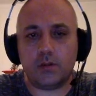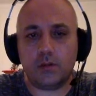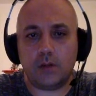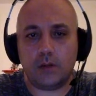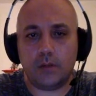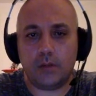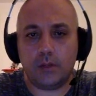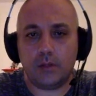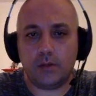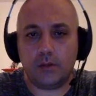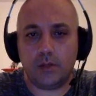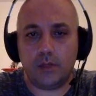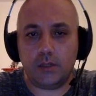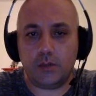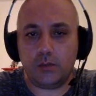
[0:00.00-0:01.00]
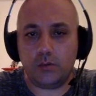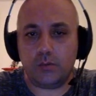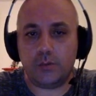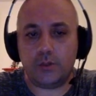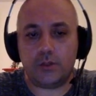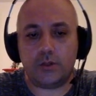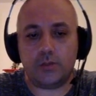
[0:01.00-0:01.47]
I mean, these two
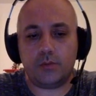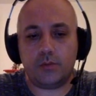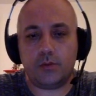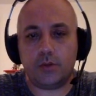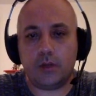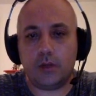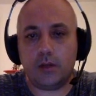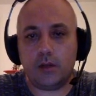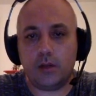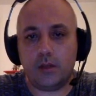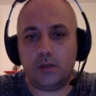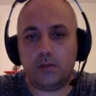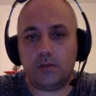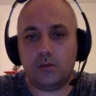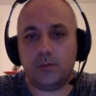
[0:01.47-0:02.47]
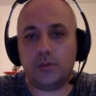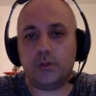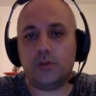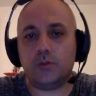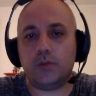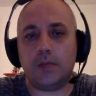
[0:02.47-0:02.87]
bishops and these two bishops,